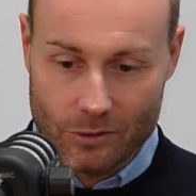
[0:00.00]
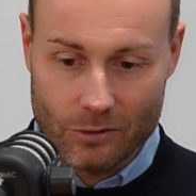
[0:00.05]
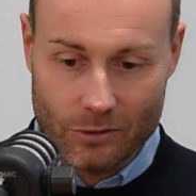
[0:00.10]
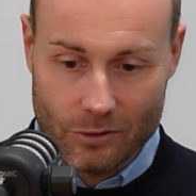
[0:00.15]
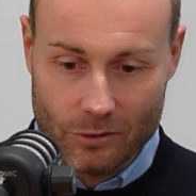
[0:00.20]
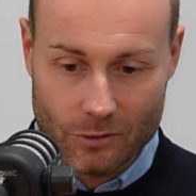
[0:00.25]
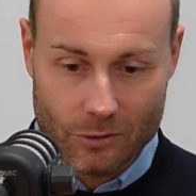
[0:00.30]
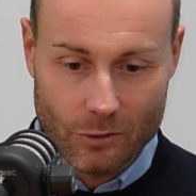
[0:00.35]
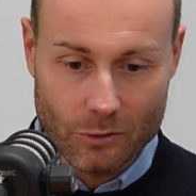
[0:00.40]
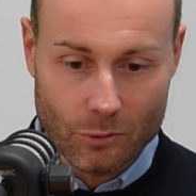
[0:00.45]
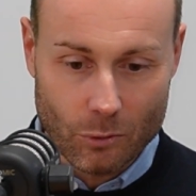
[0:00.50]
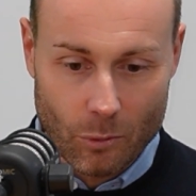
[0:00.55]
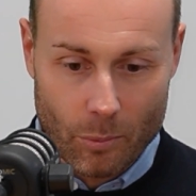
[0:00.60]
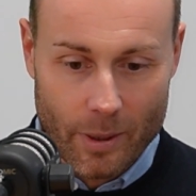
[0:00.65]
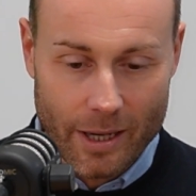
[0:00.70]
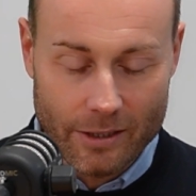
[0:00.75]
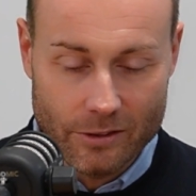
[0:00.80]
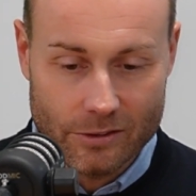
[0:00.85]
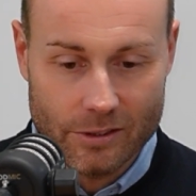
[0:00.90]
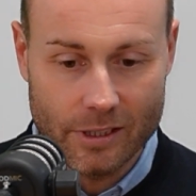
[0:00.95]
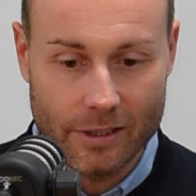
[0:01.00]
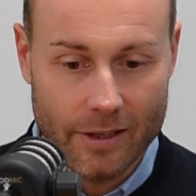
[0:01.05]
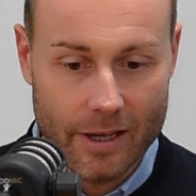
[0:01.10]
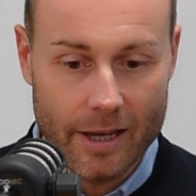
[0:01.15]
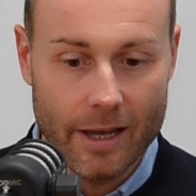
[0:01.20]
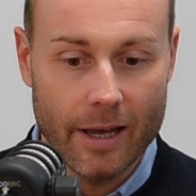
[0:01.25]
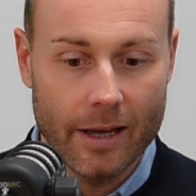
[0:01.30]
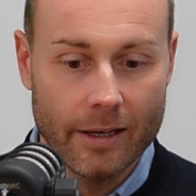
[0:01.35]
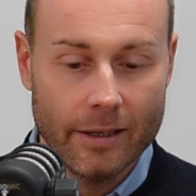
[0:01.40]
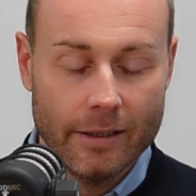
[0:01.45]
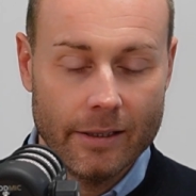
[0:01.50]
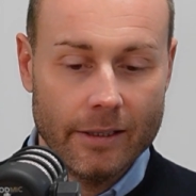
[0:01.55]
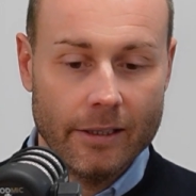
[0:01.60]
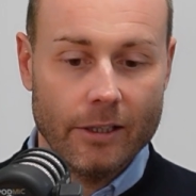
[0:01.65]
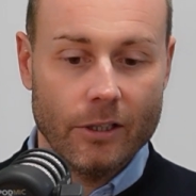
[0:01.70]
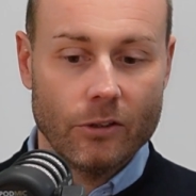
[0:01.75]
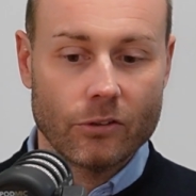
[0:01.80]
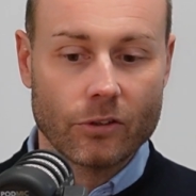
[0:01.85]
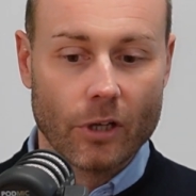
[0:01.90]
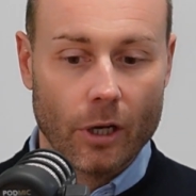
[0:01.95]
the sort of balancing there.
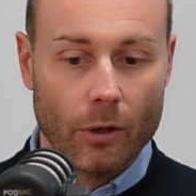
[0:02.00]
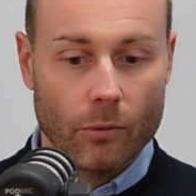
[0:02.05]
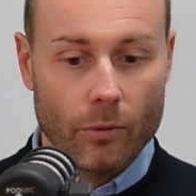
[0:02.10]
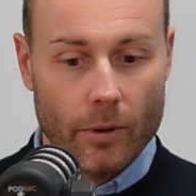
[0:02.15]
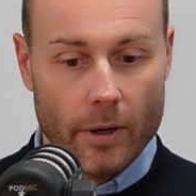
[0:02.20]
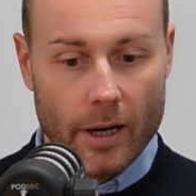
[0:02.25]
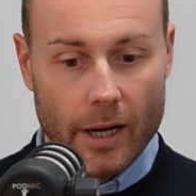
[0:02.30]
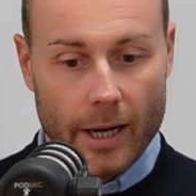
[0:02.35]
So